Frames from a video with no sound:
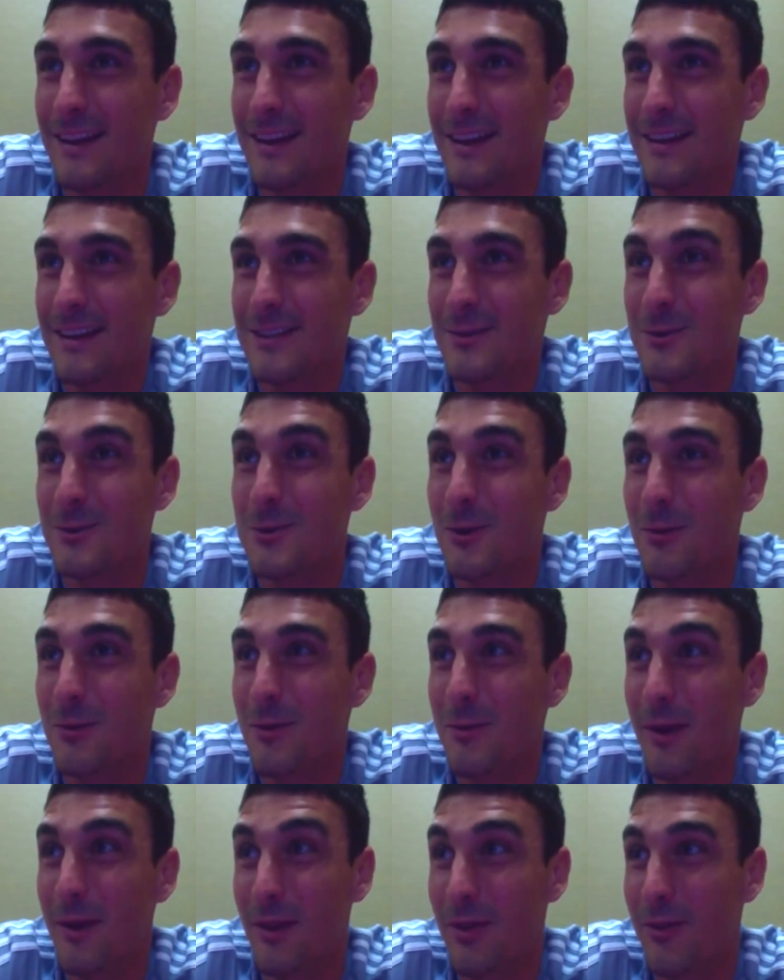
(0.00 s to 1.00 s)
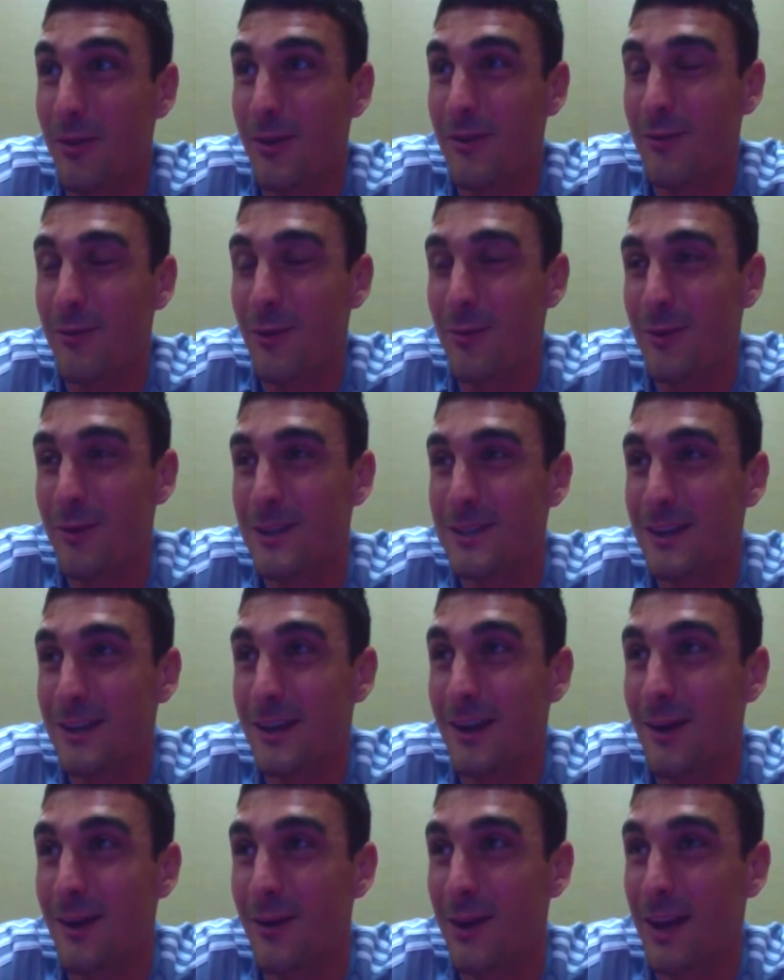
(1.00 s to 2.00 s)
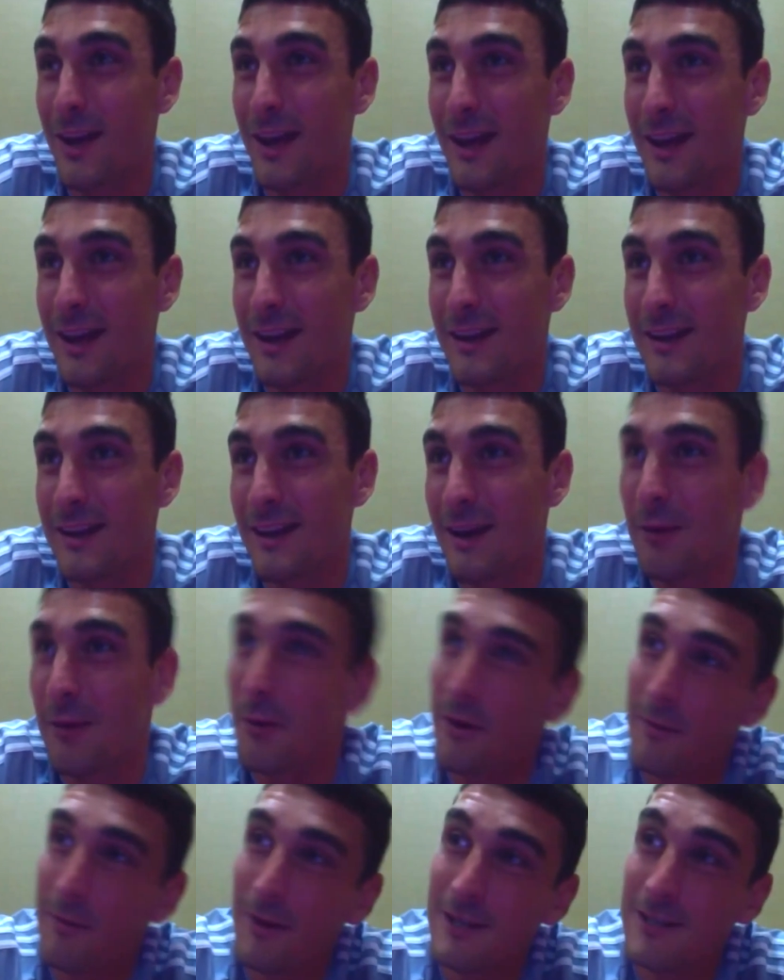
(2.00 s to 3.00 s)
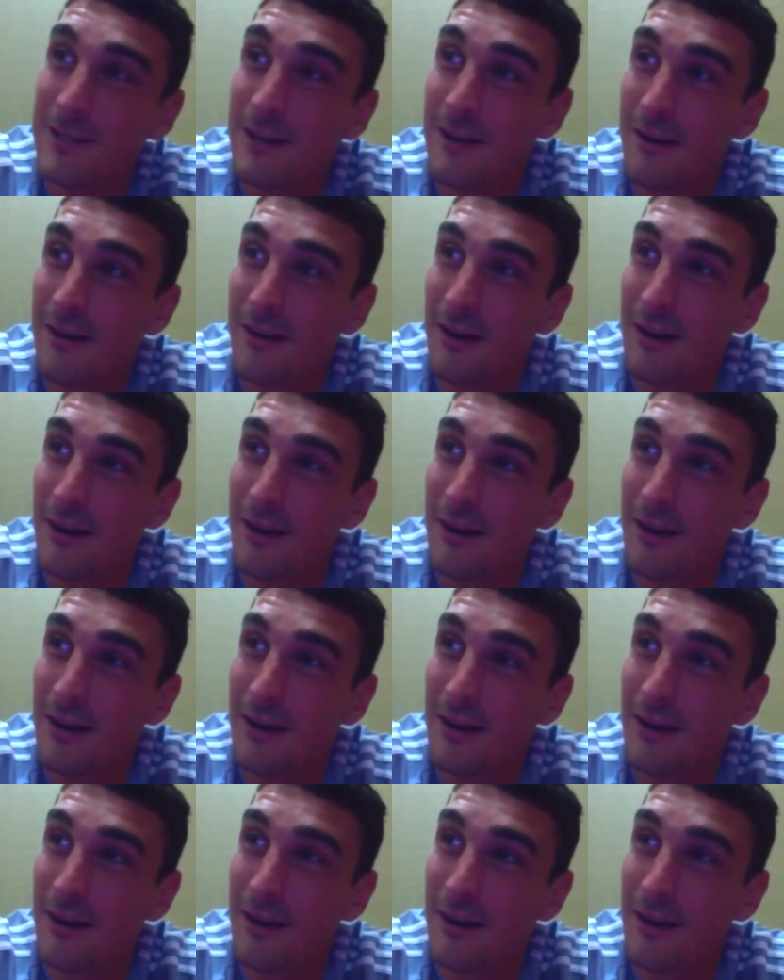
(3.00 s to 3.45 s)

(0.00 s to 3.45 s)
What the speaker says: So it took me about 3 or 4 months to get going again. I went to my senior year of high